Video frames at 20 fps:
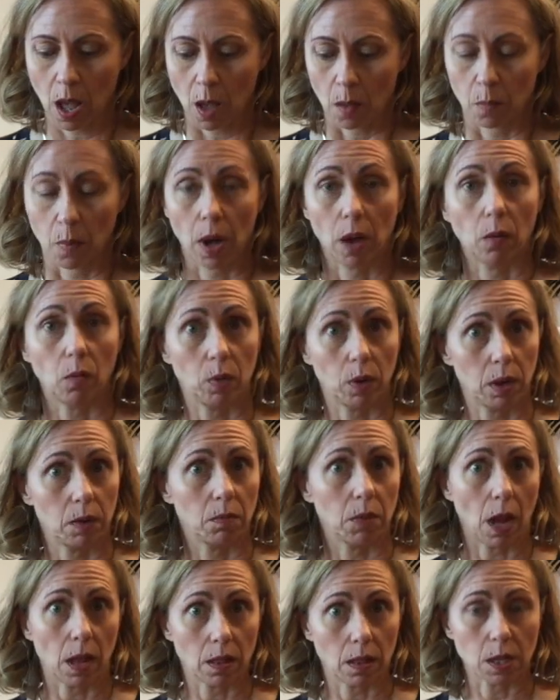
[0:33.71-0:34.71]
but we
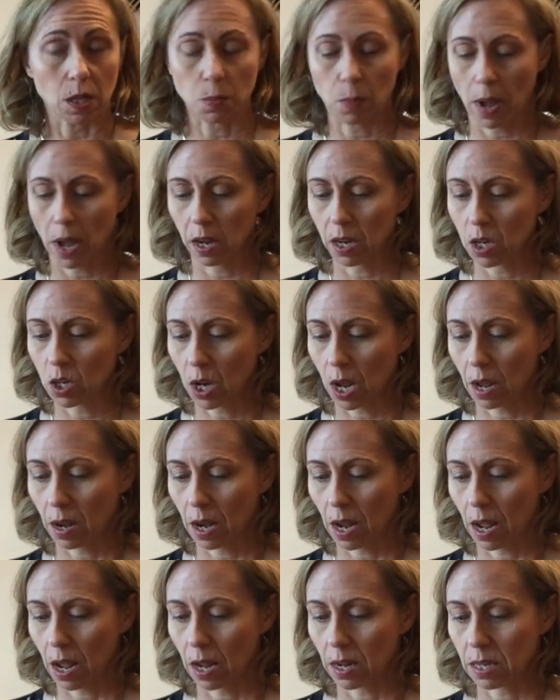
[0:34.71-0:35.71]
got this package at
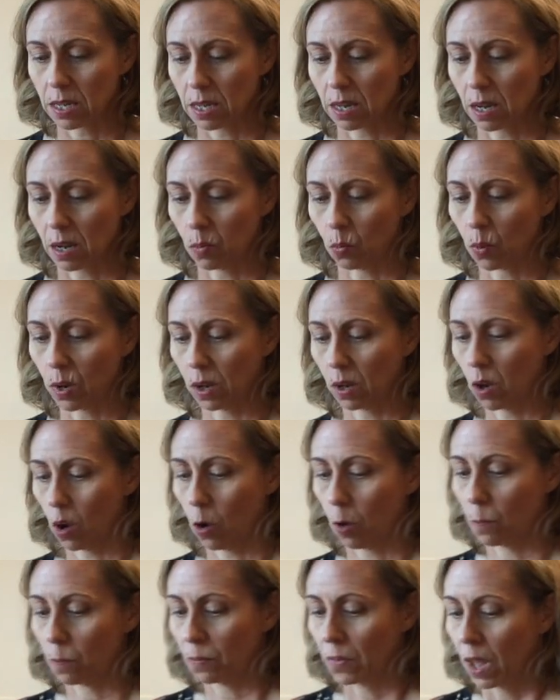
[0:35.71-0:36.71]

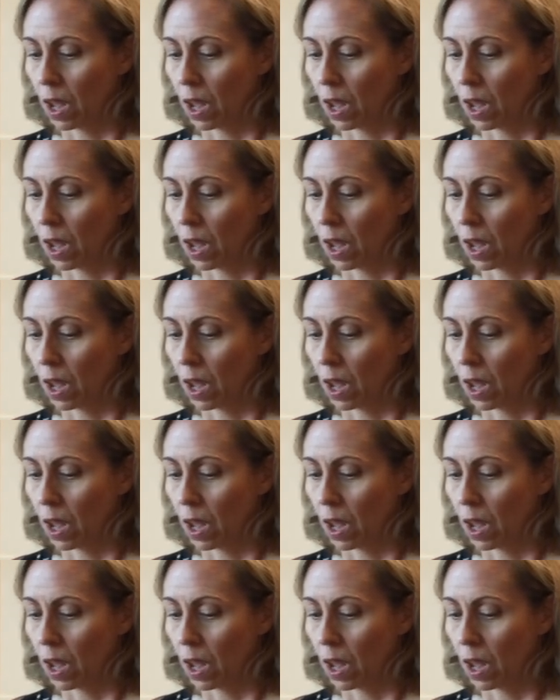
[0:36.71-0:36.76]
Winco.